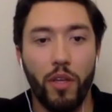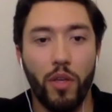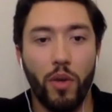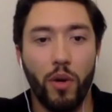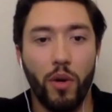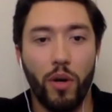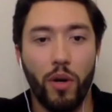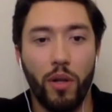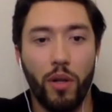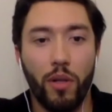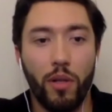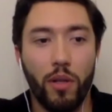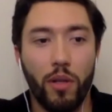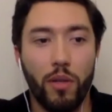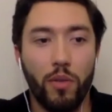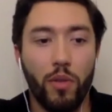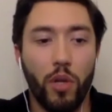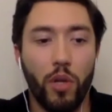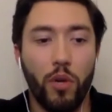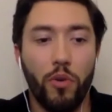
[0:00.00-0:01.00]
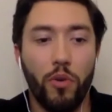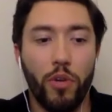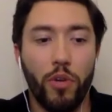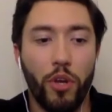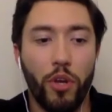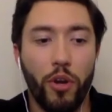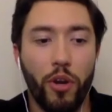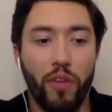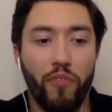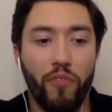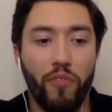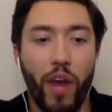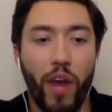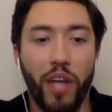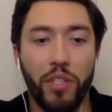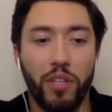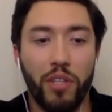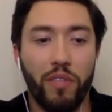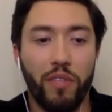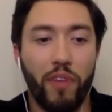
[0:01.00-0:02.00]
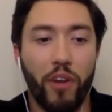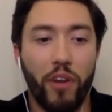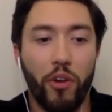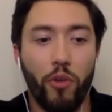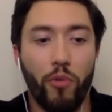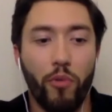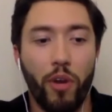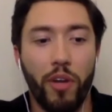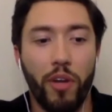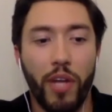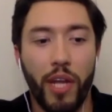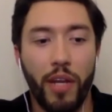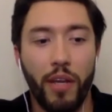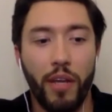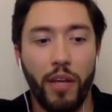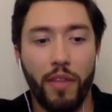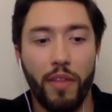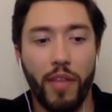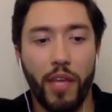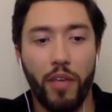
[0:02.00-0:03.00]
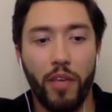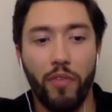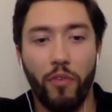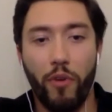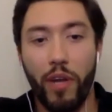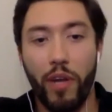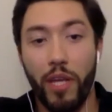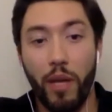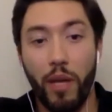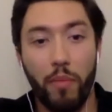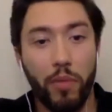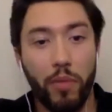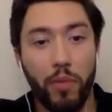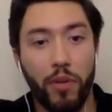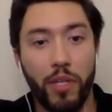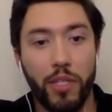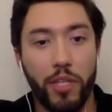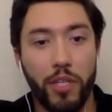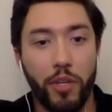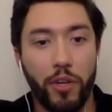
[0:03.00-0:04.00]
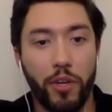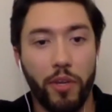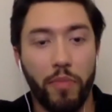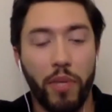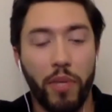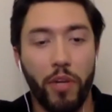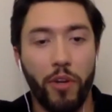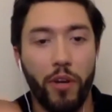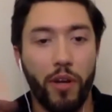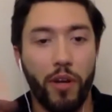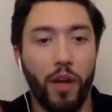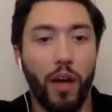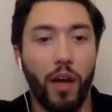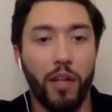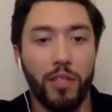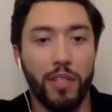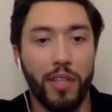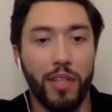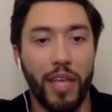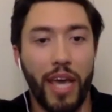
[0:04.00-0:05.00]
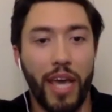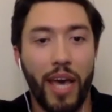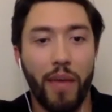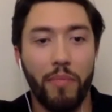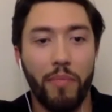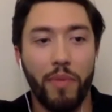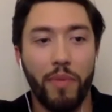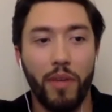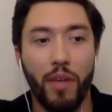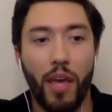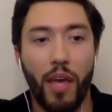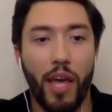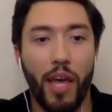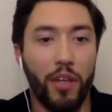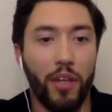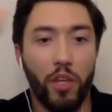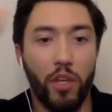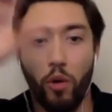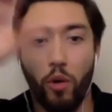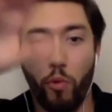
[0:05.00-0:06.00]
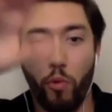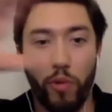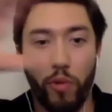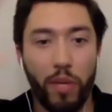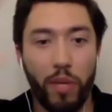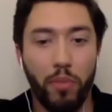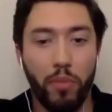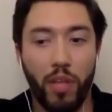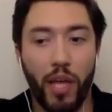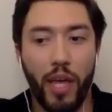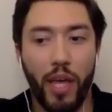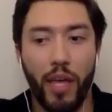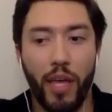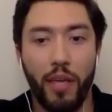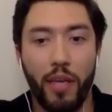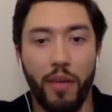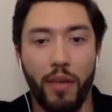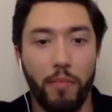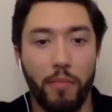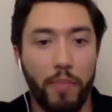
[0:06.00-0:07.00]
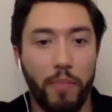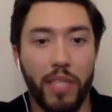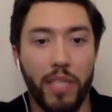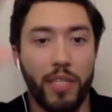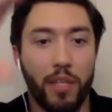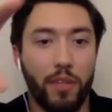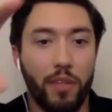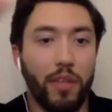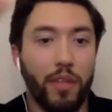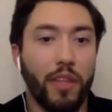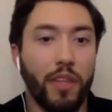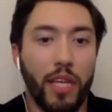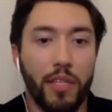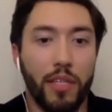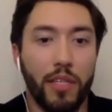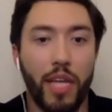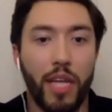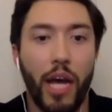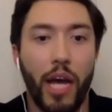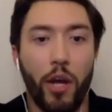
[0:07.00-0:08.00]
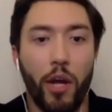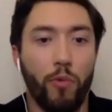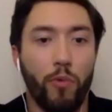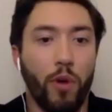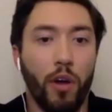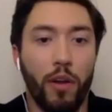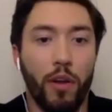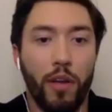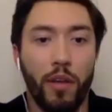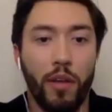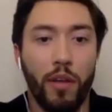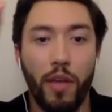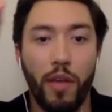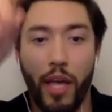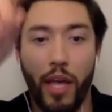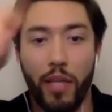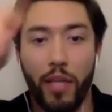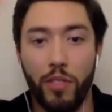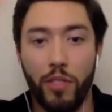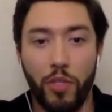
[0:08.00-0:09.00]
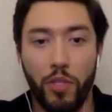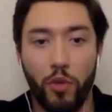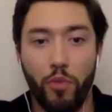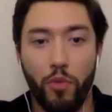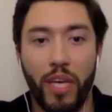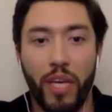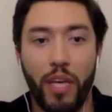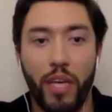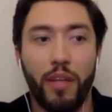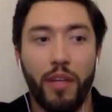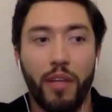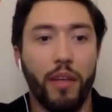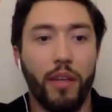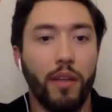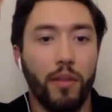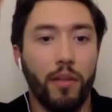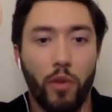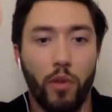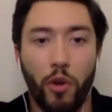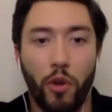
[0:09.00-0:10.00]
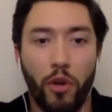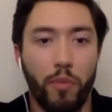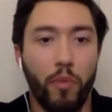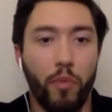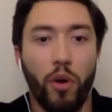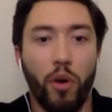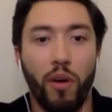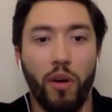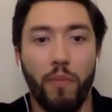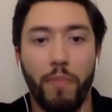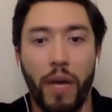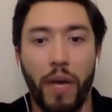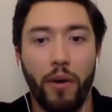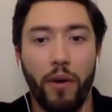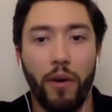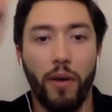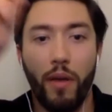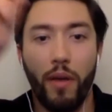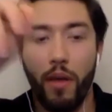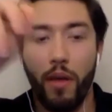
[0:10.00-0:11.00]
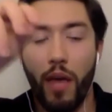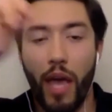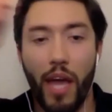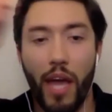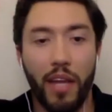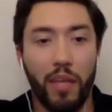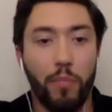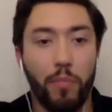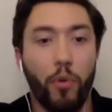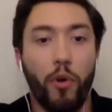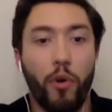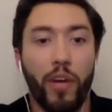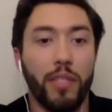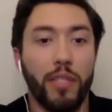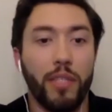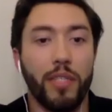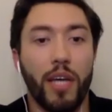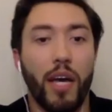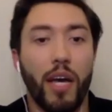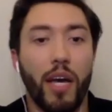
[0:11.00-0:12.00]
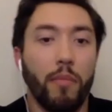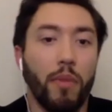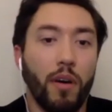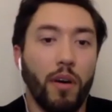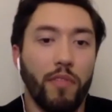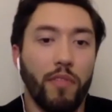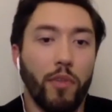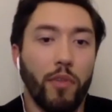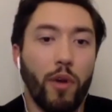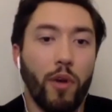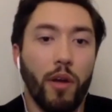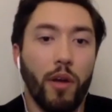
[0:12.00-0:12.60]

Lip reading: You'll load your Fraction Finder run data that you've already uploaded to your computer onto the app, and you'll replay basically the entire run and zoom in, learn more about any point in time of the run.